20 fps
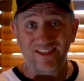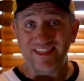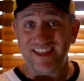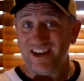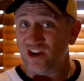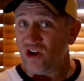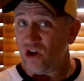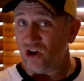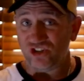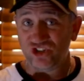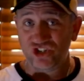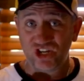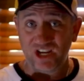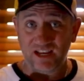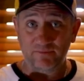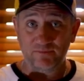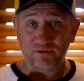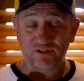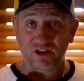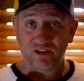They're not
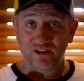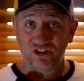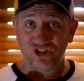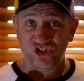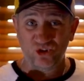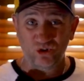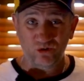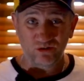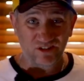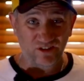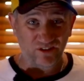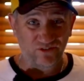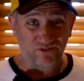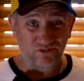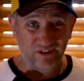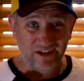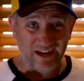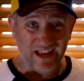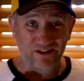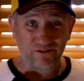cheap. So the shorts are
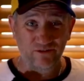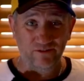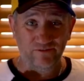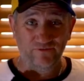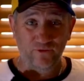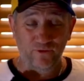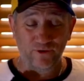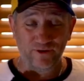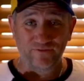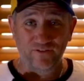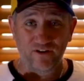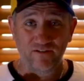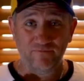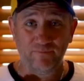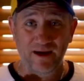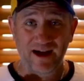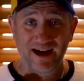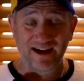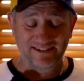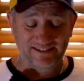
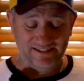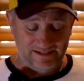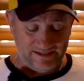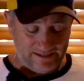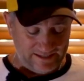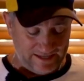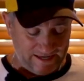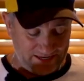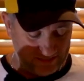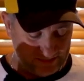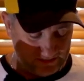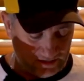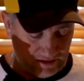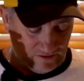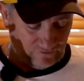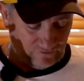$345. There's